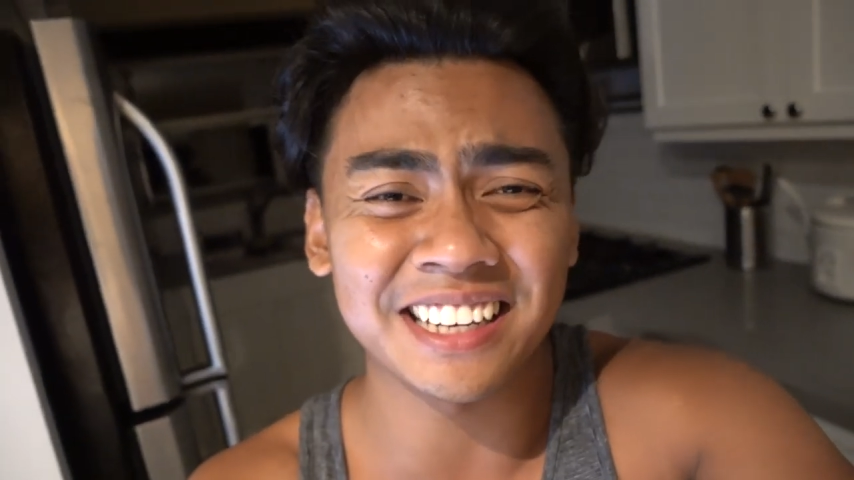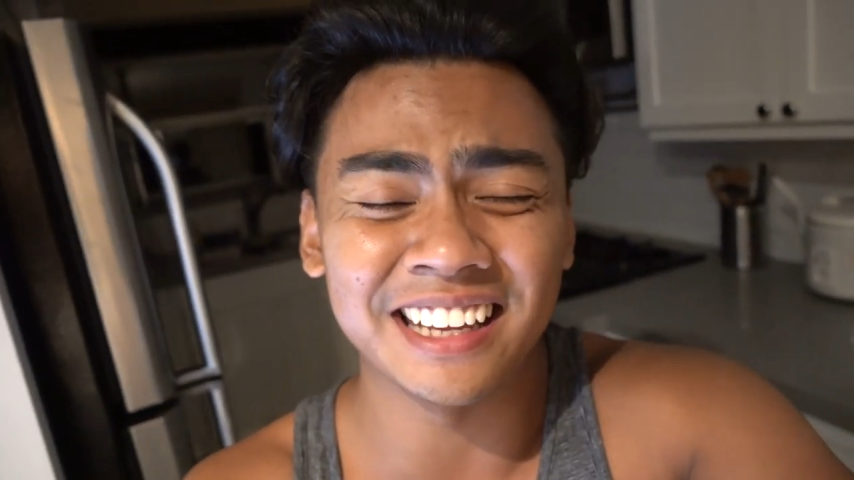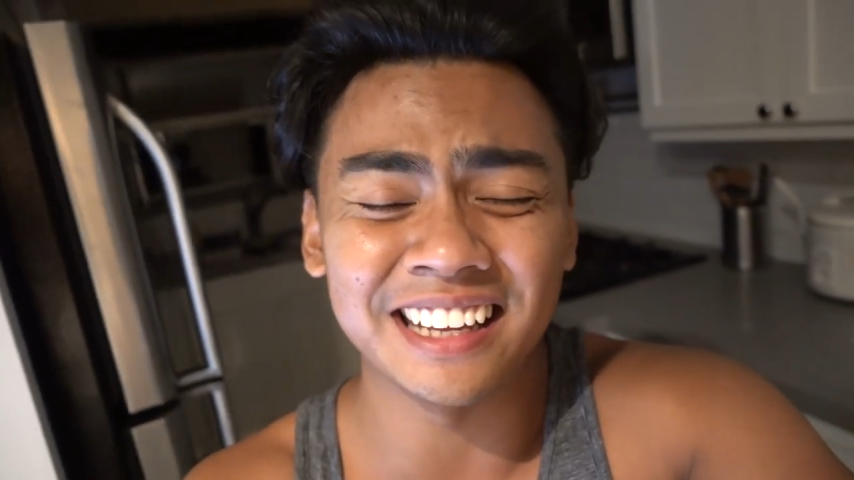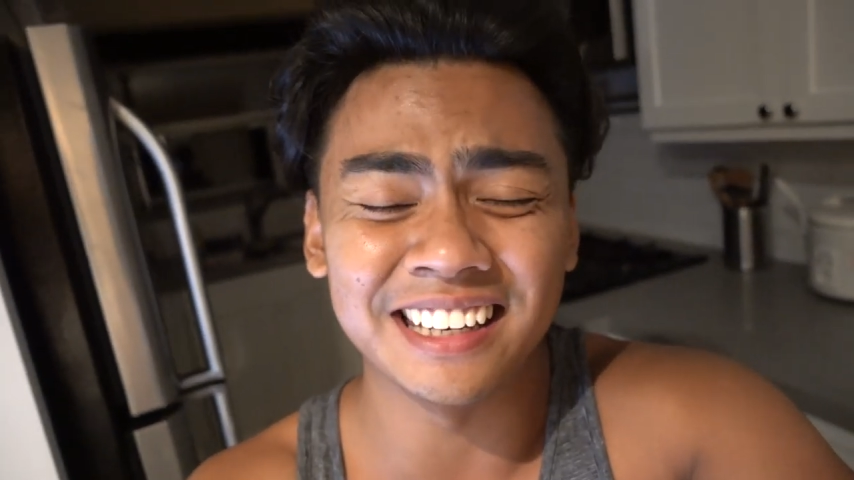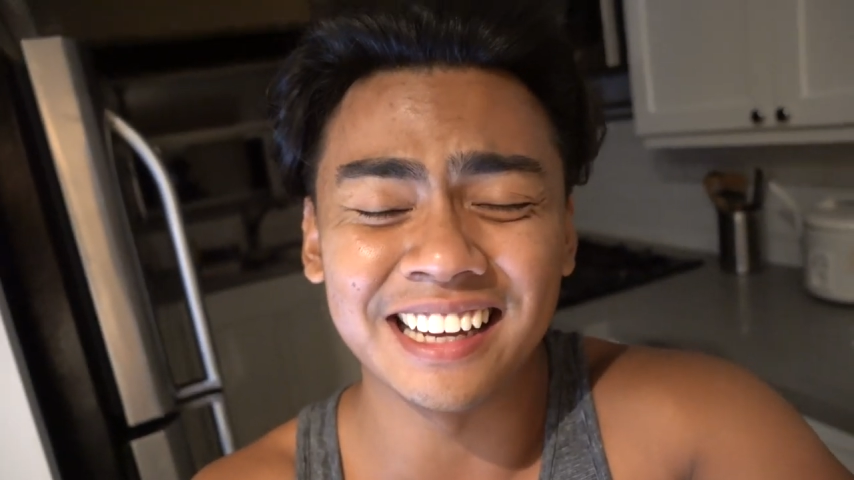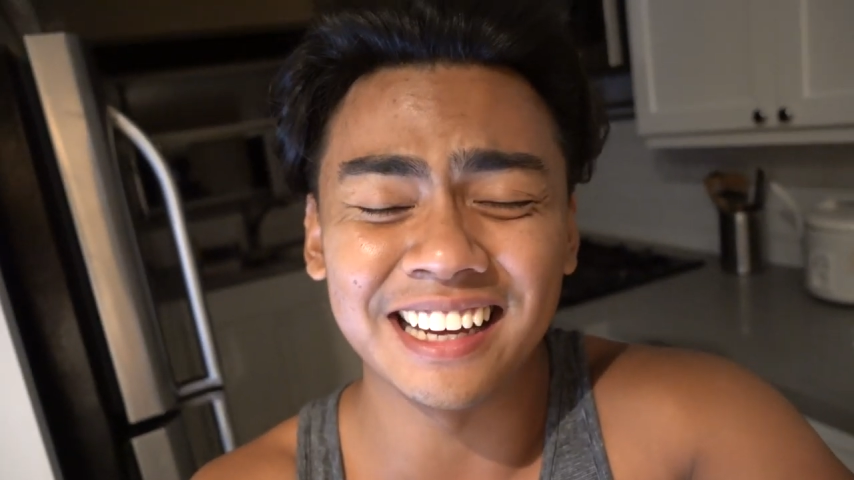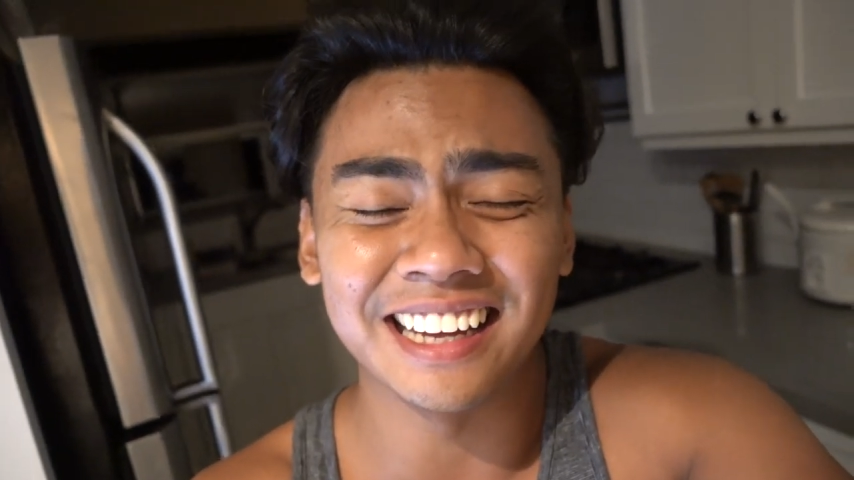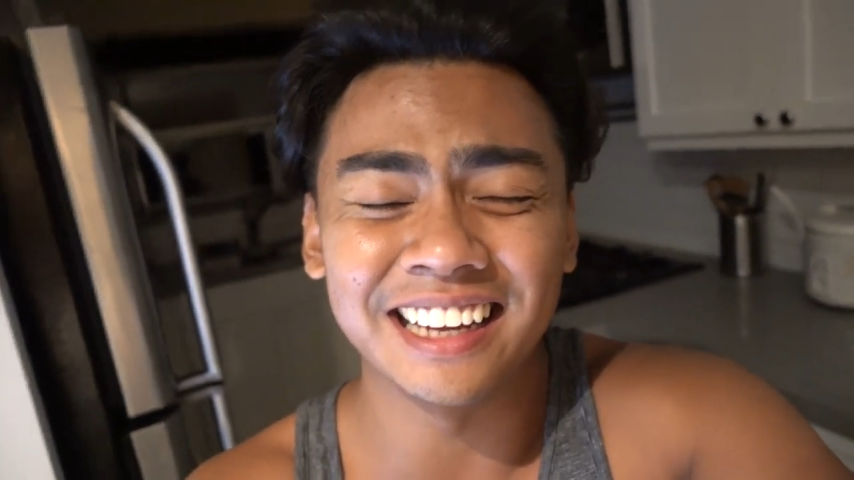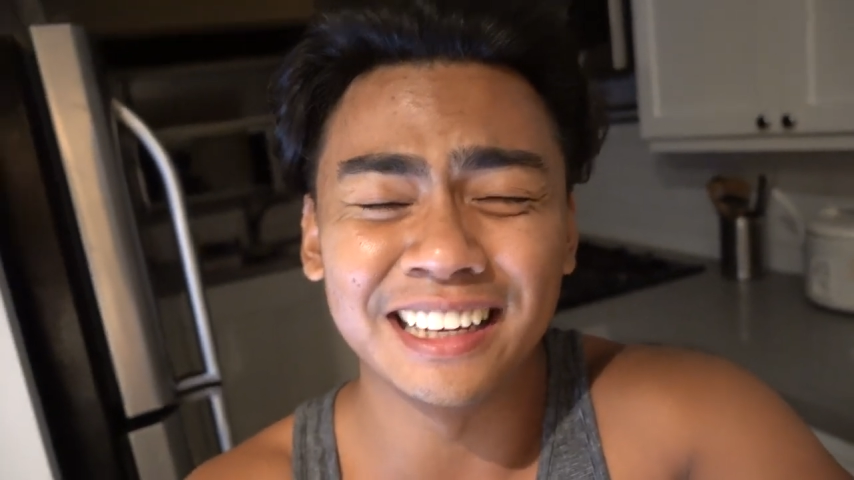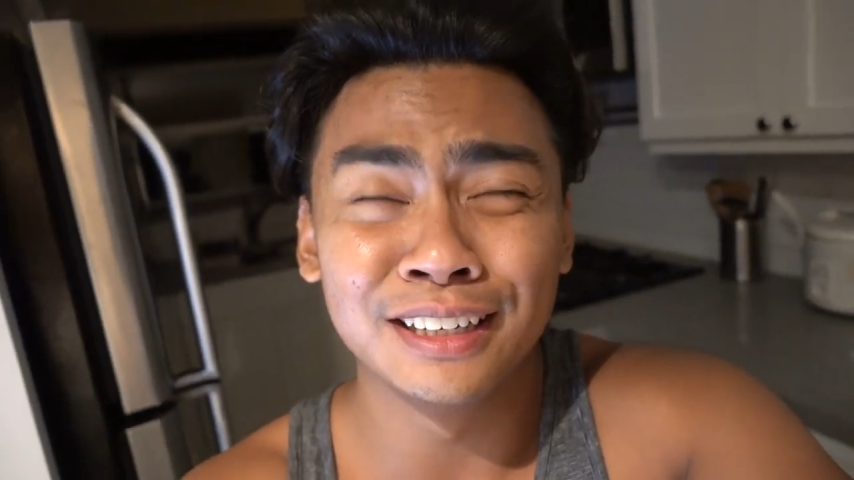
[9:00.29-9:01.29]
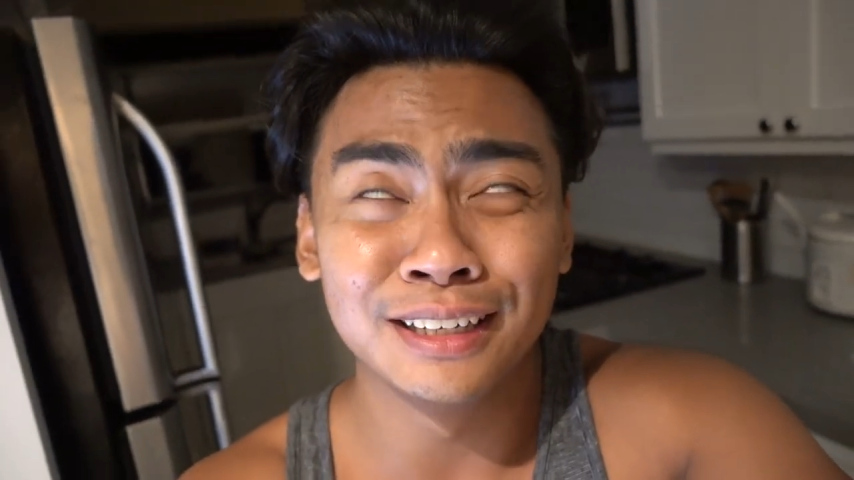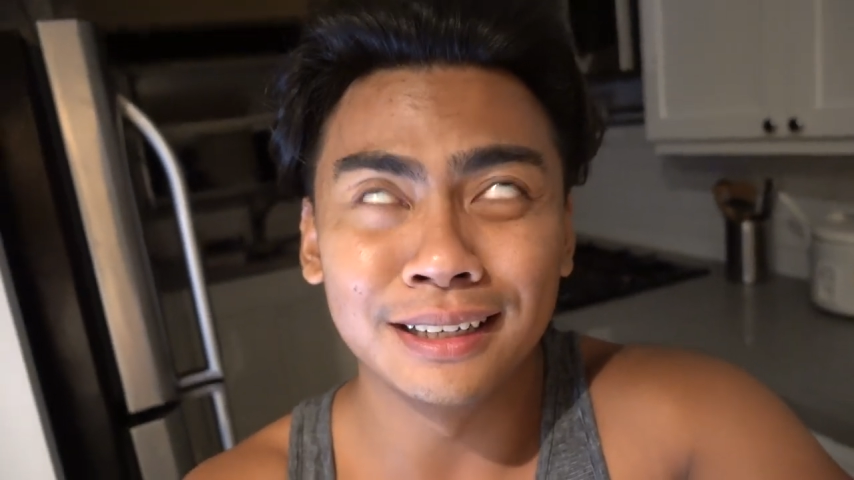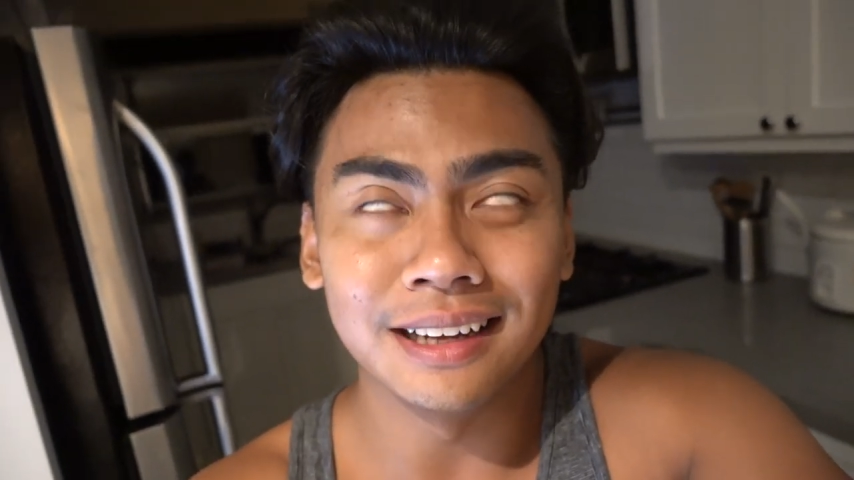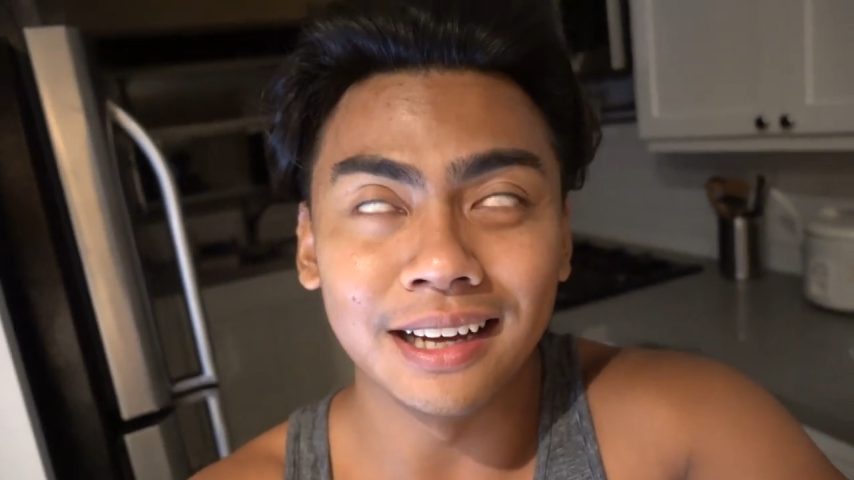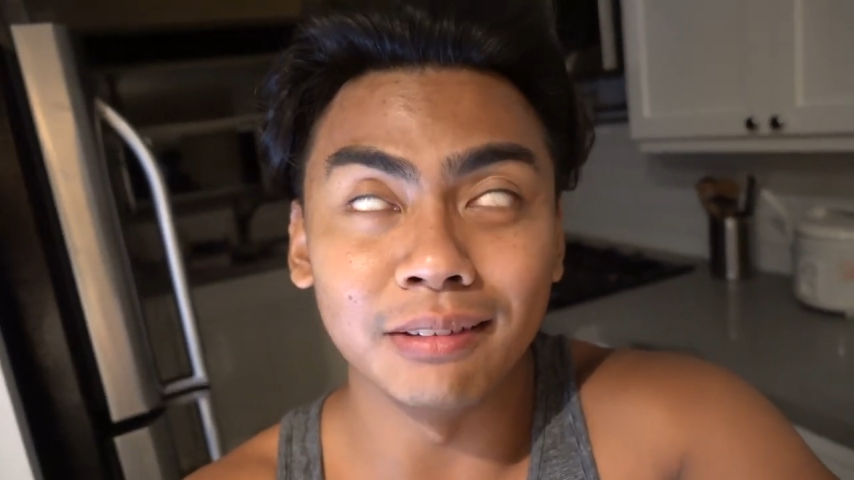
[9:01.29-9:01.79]
and
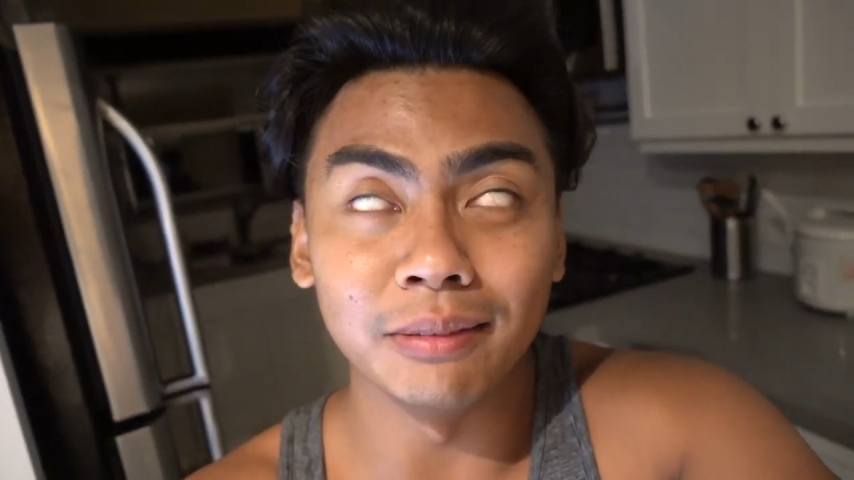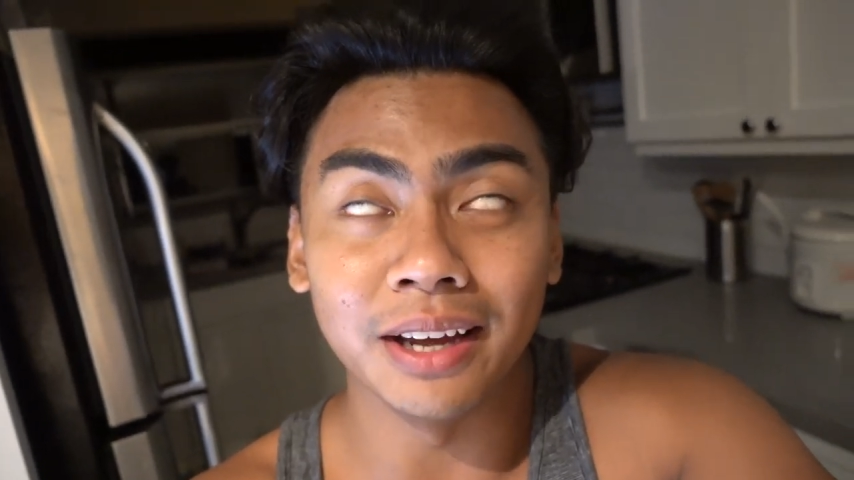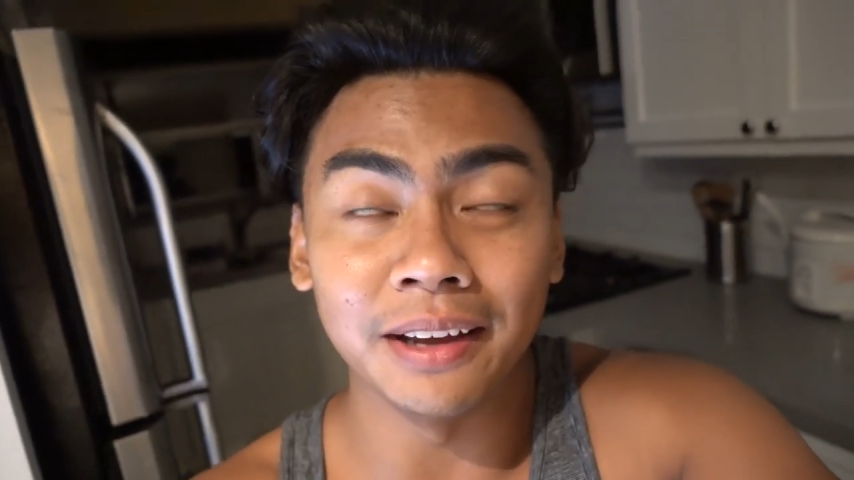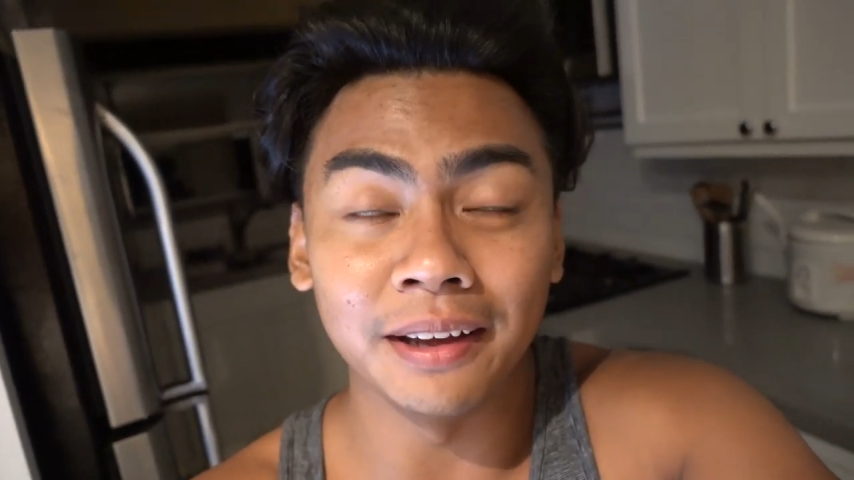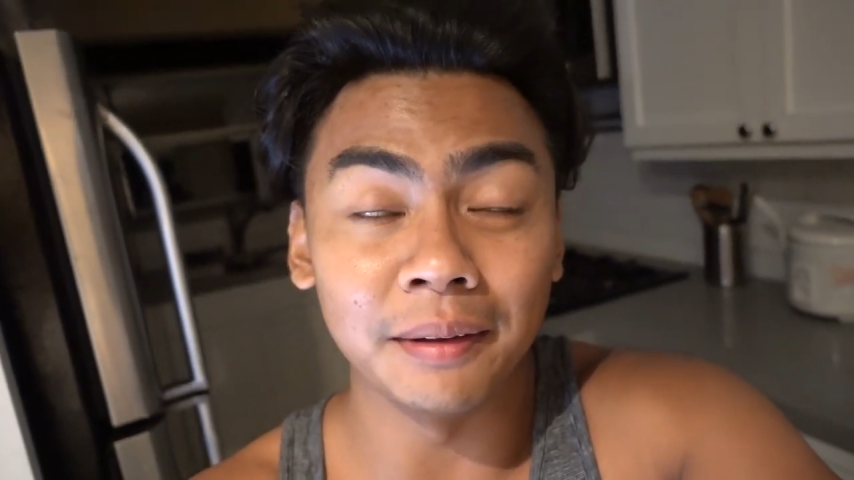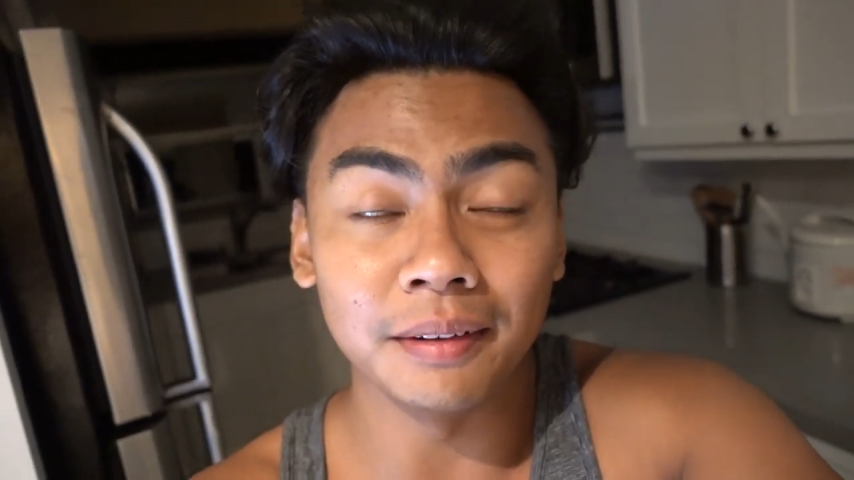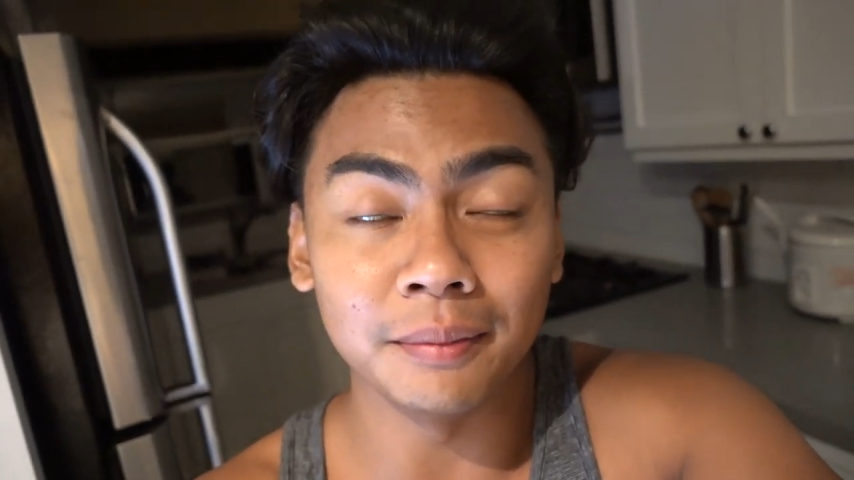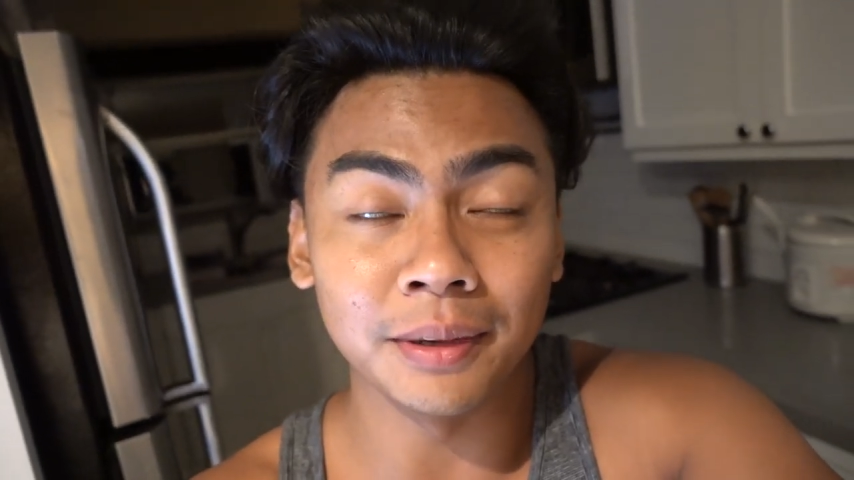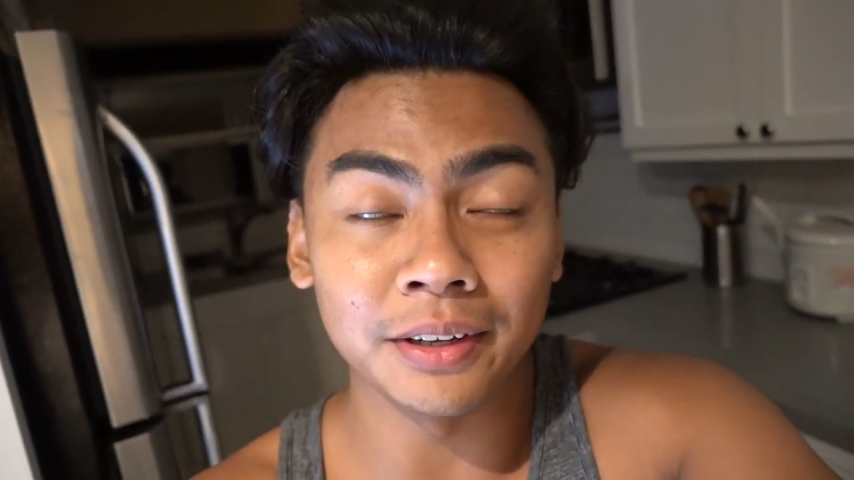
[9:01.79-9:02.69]
I'm